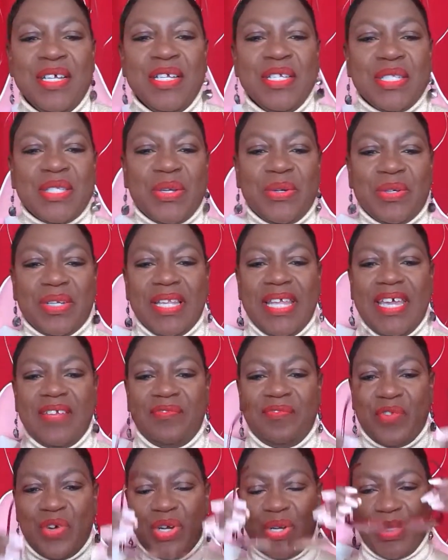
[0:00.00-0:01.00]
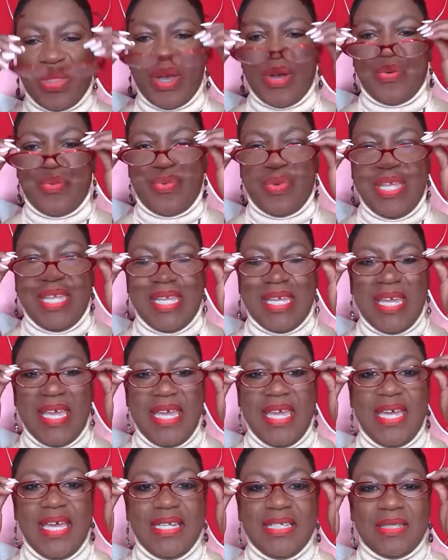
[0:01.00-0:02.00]
So glad for the
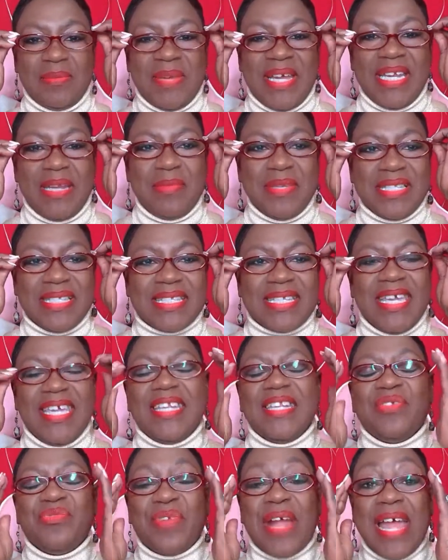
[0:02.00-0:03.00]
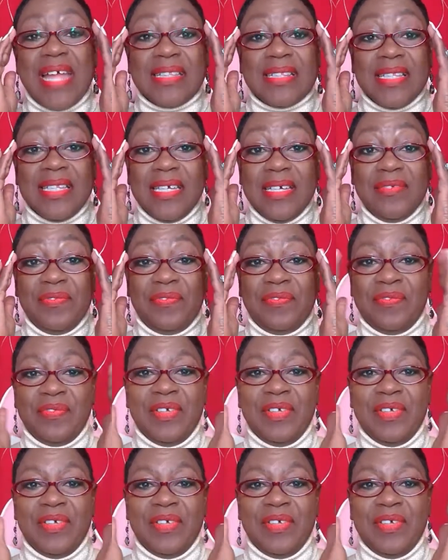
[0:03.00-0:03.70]
weekend. My name is Candy Ratliff.